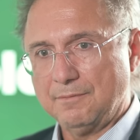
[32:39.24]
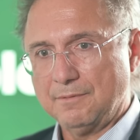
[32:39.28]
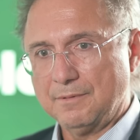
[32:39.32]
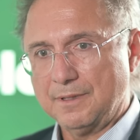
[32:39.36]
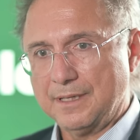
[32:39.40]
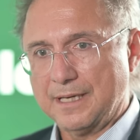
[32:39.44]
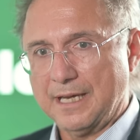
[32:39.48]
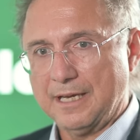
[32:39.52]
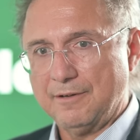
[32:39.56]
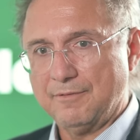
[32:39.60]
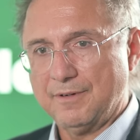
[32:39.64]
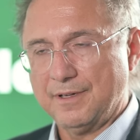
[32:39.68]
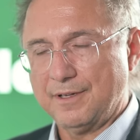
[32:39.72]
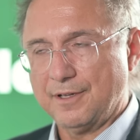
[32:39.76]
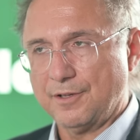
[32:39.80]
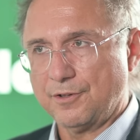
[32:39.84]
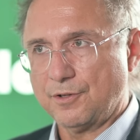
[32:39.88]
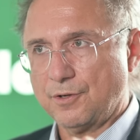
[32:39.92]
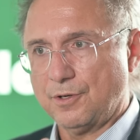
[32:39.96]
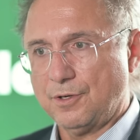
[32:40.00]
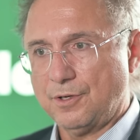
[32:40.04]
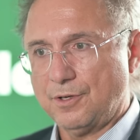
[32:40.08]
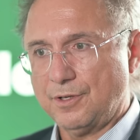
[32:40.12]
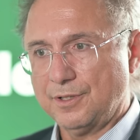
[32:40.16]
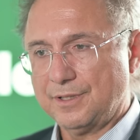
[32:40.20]
gave it a
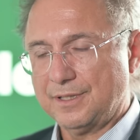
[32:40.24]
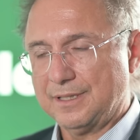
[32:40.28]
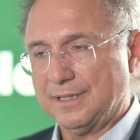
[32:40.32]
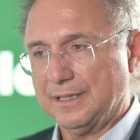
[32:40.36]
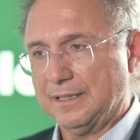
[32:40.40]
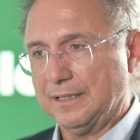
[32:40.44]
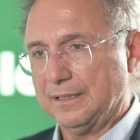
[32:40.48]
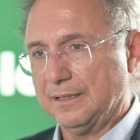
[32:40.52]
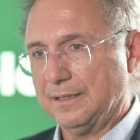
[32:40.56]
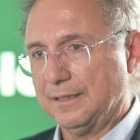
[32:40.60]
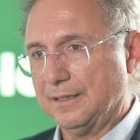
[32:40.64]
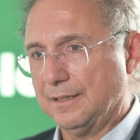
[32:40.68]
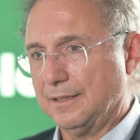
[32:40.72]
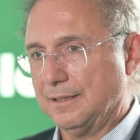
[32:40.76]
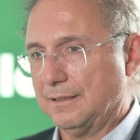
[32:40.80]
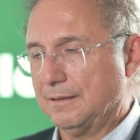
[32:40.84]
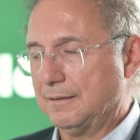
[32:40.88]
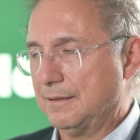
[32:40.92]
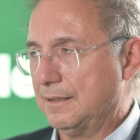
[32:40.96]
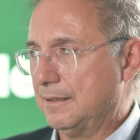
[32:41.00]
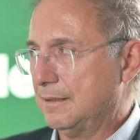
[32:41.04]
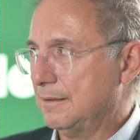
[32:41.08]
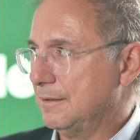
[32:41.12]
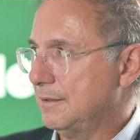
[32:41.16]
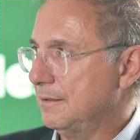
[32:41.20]
thought, and
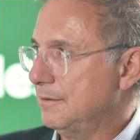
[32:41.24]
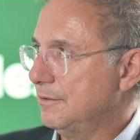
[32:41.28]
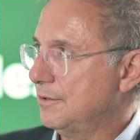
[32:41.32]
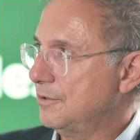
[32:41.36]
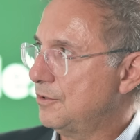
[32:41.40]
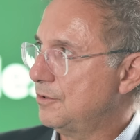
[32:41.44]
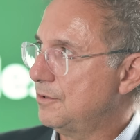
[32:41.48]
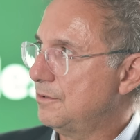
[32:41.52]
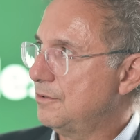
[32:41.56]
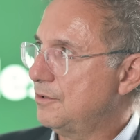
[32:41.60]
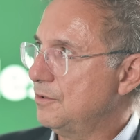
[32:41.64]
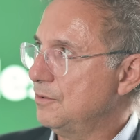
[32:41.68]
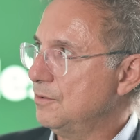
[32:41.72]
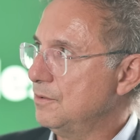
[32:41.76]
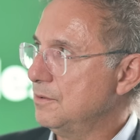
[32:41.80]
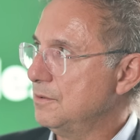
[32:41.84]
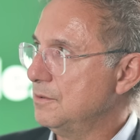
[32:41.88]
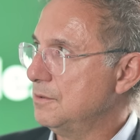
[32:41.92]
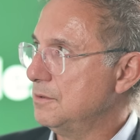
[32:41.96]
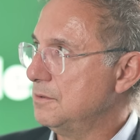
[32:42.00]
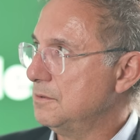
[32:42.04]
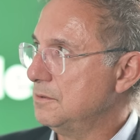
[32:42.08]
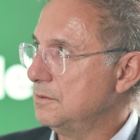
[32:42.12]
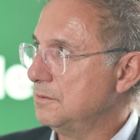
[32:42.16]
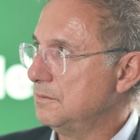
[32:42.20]

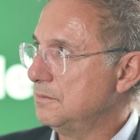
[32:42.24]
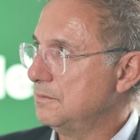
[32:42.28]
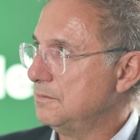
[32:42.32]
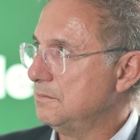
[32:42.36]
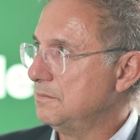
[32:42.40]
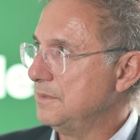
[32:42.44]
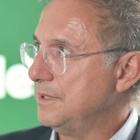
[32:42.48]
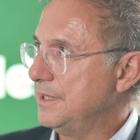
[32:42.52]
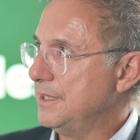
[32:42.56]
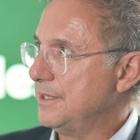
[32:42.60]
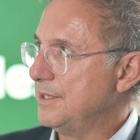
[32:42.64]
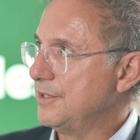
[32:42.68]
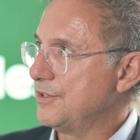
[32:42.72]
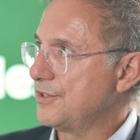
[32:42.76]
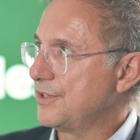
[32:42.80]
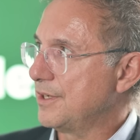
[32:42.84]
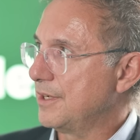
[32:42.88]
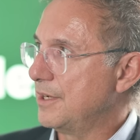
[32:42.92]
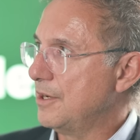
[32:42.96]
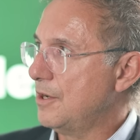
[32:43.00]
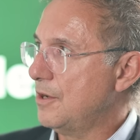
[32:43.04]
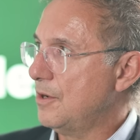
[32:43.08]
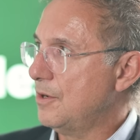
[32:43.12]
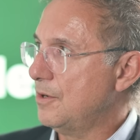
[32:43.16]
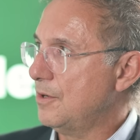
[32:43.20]
2 years
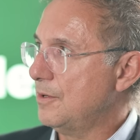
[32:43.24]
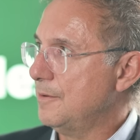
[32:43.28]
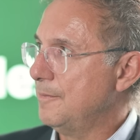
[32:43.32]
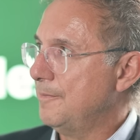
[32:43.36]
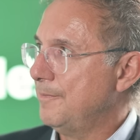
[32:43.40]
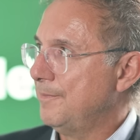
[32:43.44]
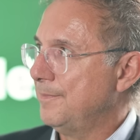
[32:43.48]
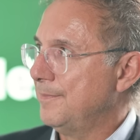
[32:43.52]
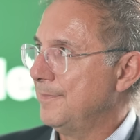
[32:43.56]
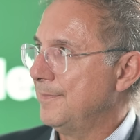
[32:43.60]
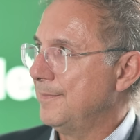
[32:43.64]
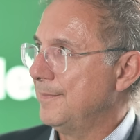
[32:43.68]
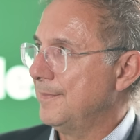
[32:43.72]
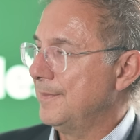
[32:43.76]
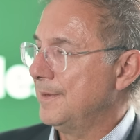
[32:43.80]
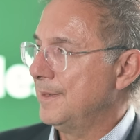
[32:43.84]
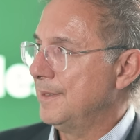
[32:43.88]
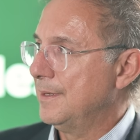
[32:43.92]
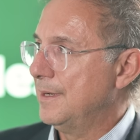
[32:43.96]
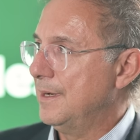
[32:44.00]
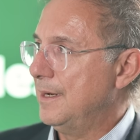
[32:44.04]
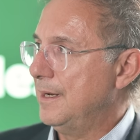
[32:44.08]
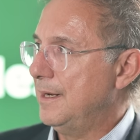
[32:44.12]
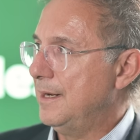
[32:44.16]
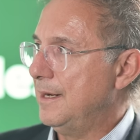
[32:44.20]
ago,
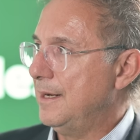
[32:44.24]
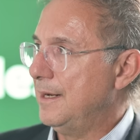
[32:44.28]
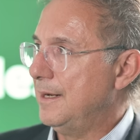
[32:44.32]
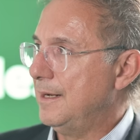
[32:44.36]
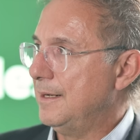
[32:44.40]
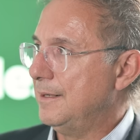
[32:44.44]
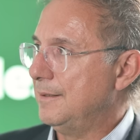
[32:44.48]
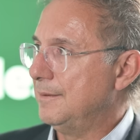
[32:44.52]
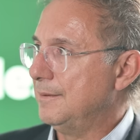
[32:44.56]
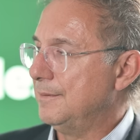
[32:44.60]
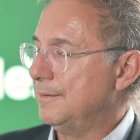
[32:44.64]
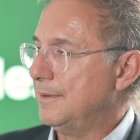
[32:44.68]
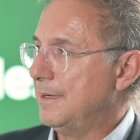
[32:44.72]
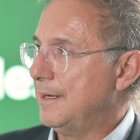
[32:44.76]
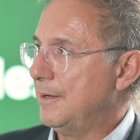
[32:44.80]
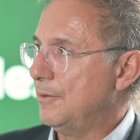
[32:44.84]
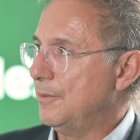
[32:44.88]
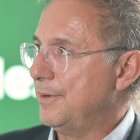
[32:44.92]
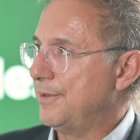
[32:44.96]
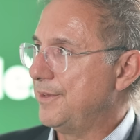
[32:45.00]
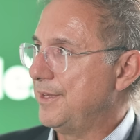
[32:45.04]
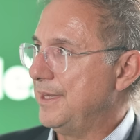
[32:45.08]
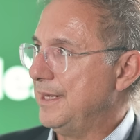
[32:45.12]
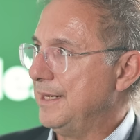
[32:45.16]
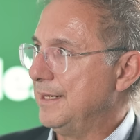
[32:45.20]
I
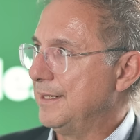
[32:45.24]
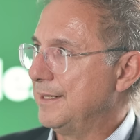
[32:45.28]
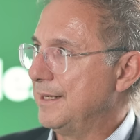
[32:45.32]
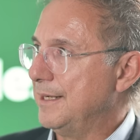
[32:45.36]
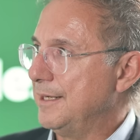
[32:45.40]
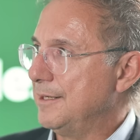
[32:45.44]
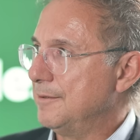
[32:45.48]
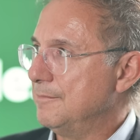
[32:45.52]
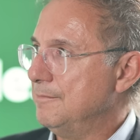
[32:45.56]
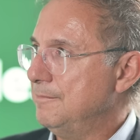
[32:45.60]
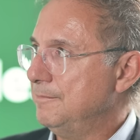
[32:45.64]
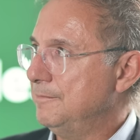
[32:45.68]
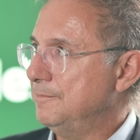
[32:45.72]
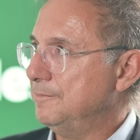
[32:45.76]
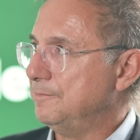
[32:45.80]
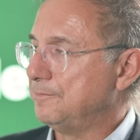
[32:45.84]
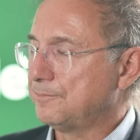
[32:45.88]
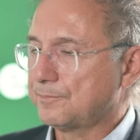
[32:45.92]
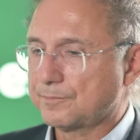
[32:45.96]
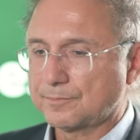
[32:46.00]
was thinking,